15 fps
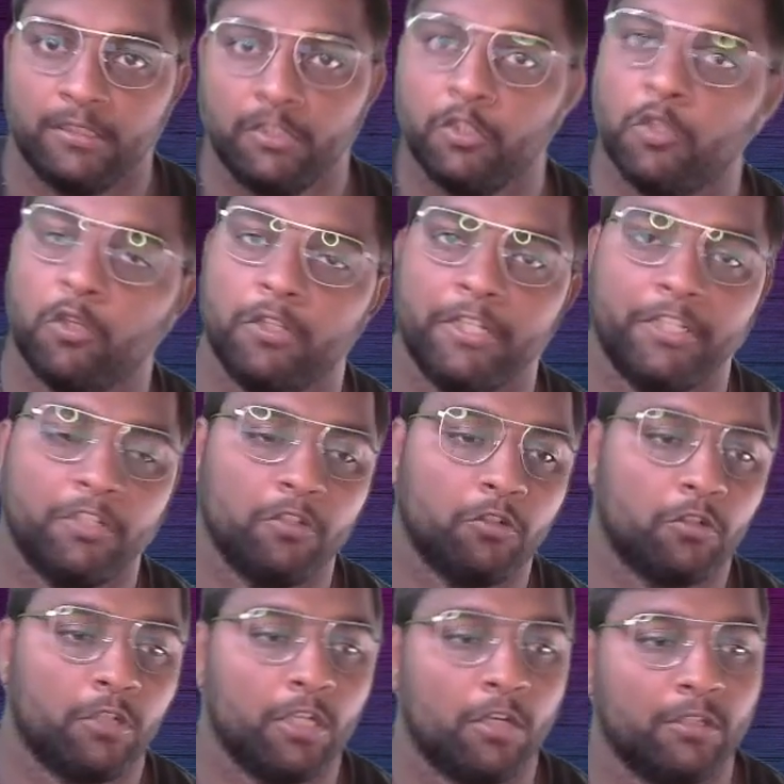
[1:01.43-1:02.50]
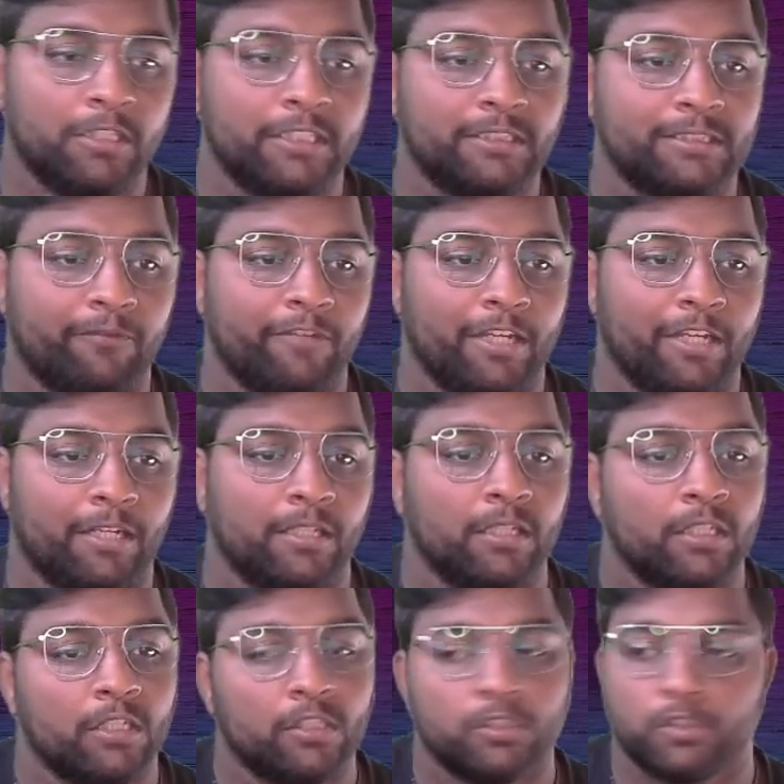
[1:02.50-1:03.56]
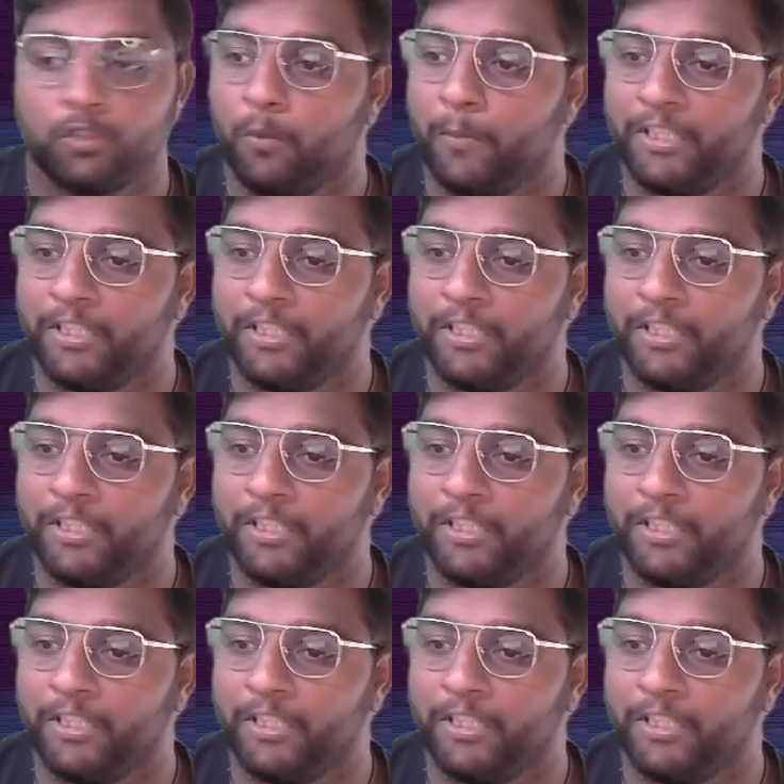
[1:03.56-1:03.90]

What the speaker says: You don't need to note down it somewhere. So